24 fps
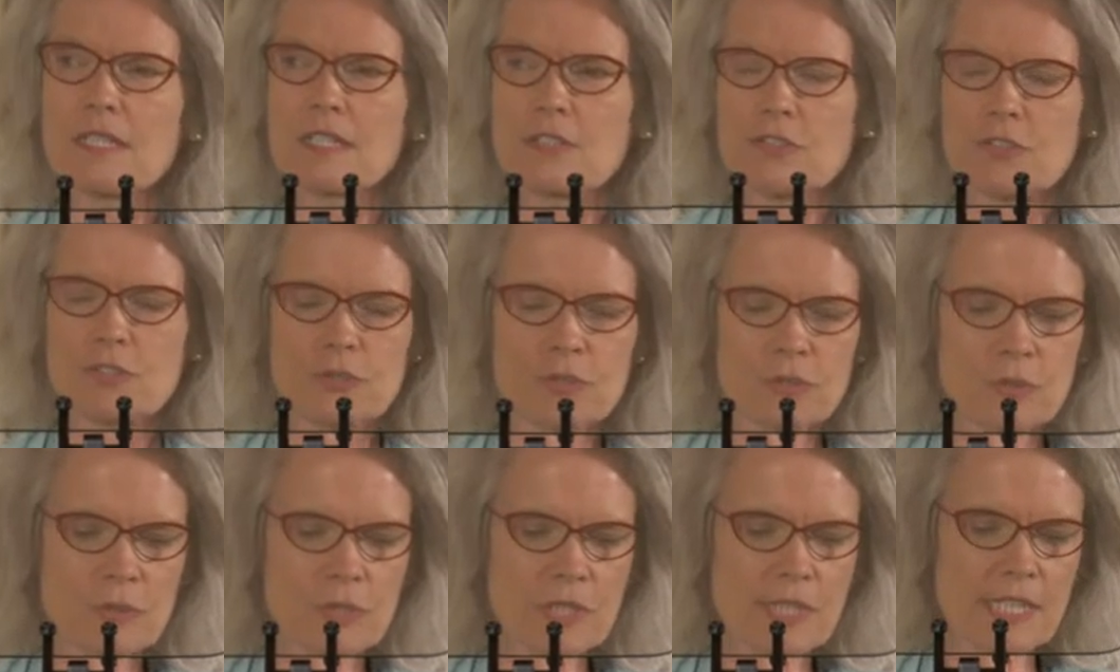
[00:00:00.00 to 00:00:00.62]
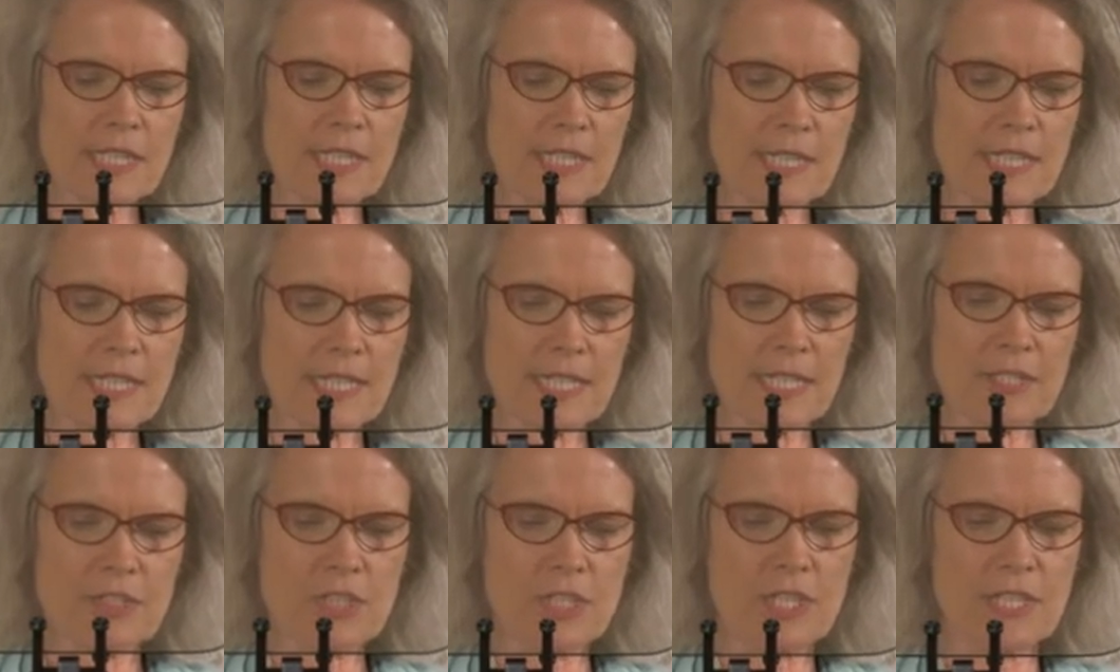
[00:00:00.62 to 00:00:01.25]
truly
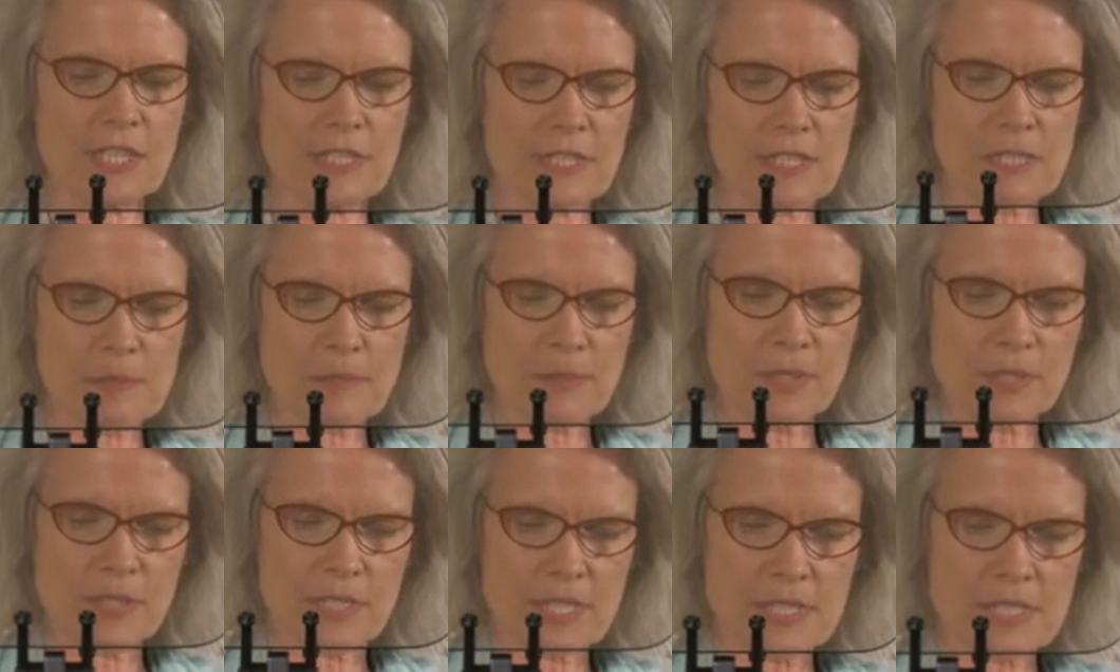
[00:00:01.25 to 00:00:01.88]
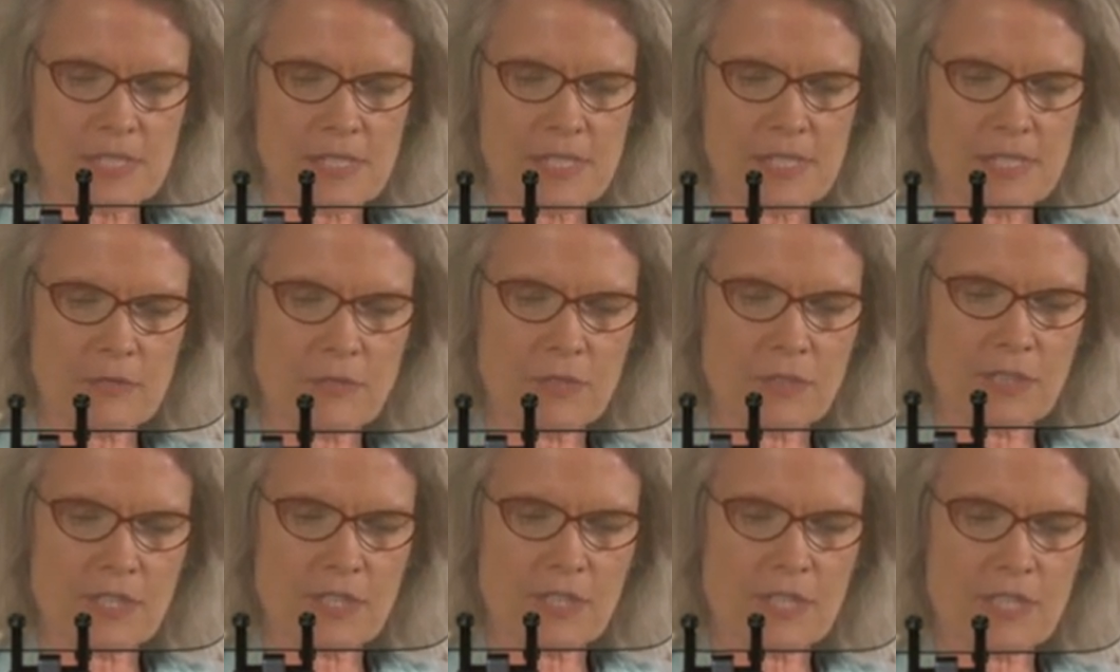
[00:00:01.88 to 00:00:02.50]
engaging experiences
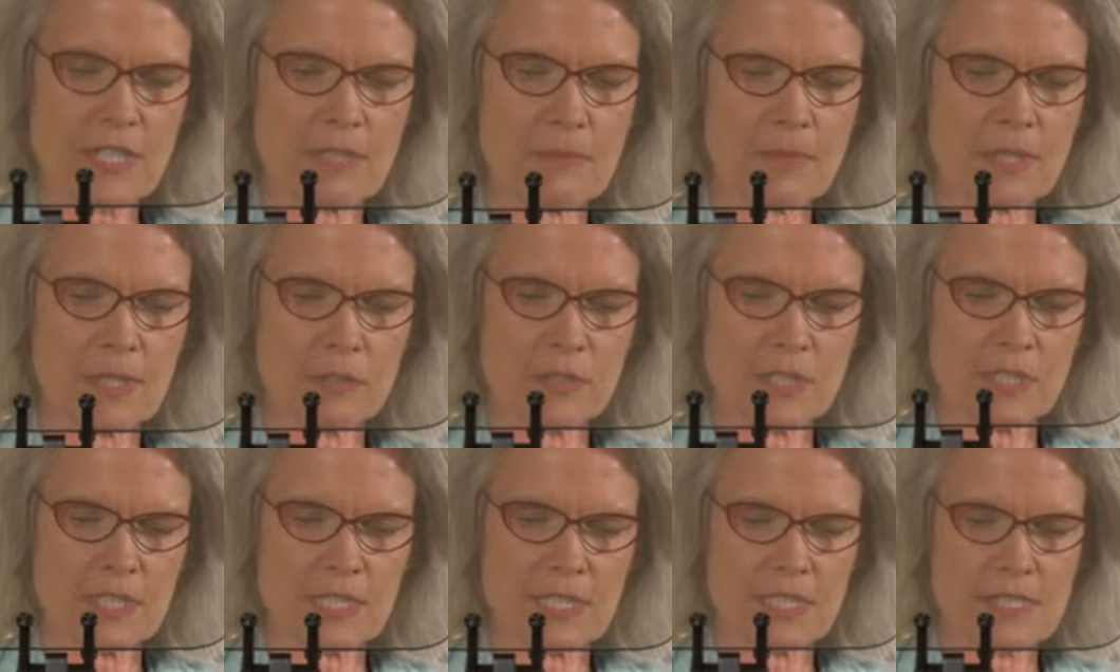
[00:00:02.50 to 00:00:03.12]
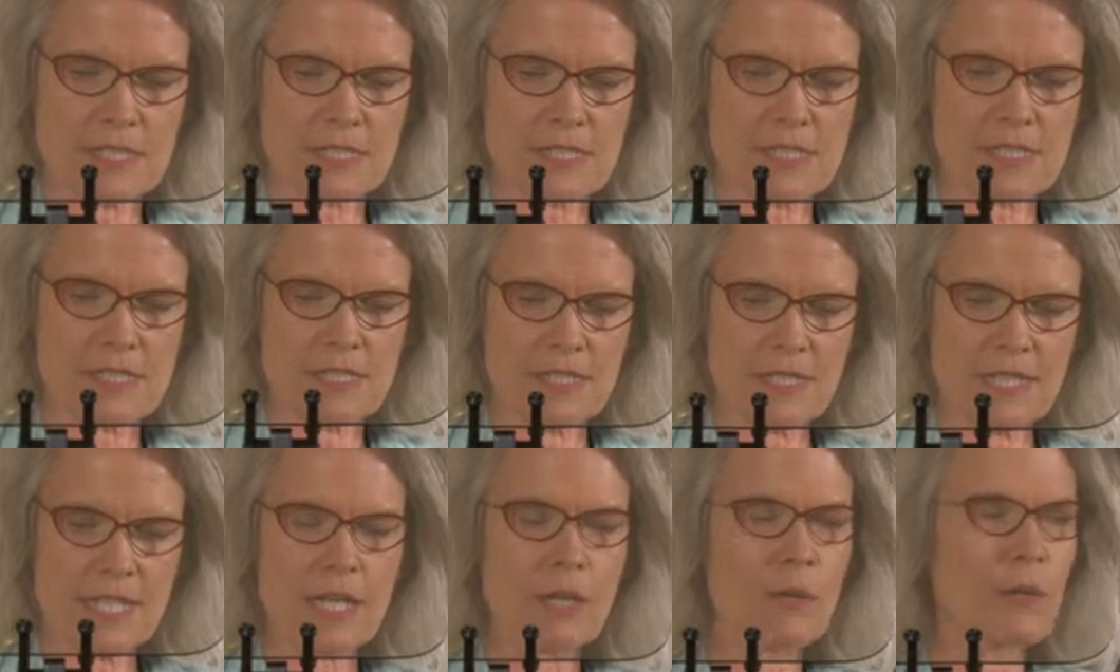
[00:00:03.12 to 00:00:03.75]
for their communities,
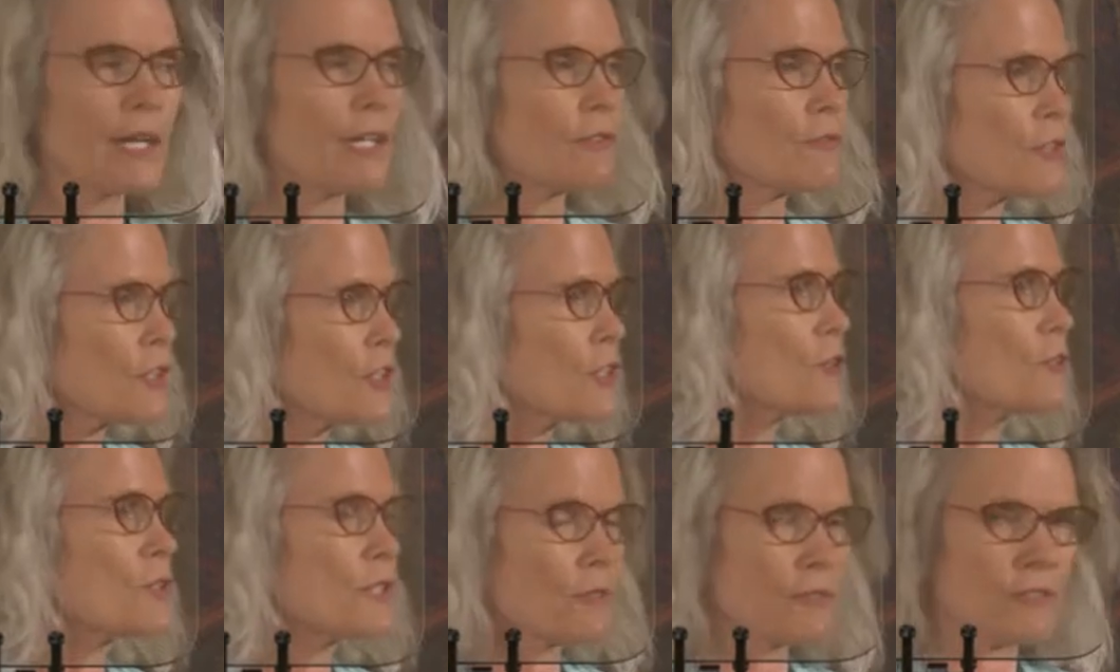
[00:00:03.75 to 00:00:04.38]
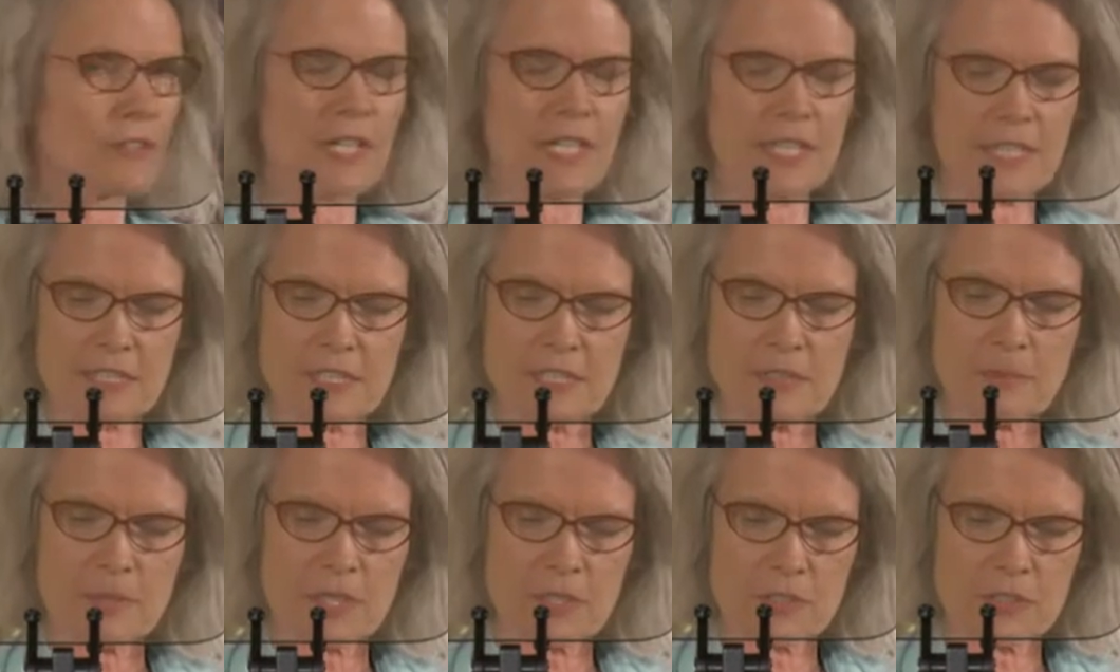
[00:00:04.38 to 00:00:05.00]
however you define
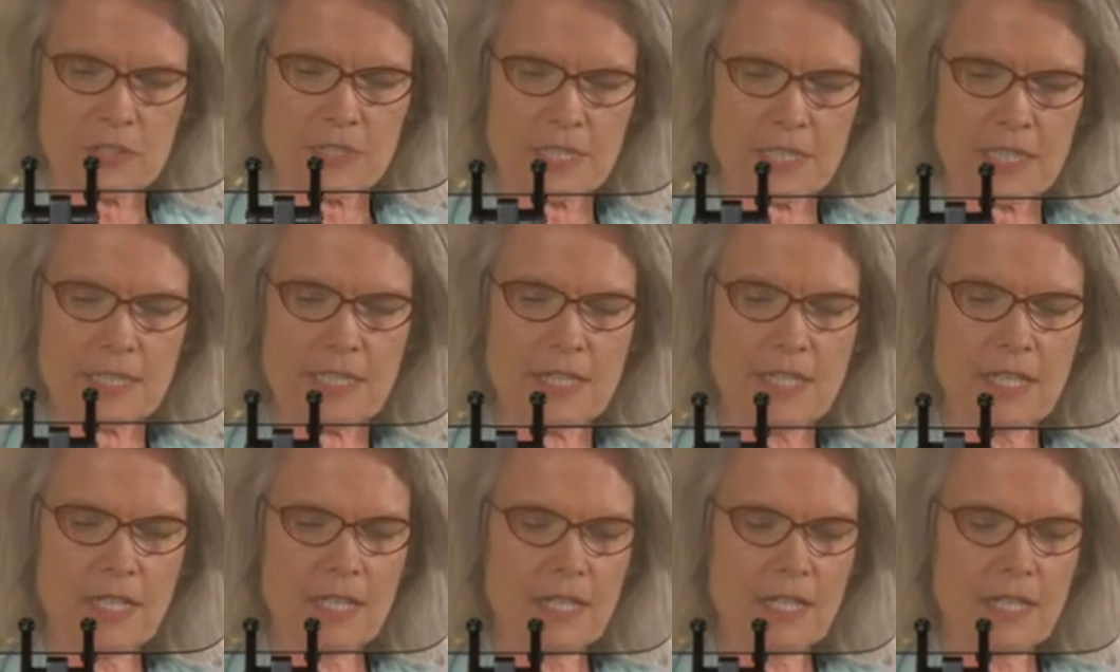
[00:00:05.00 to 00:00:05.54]
community.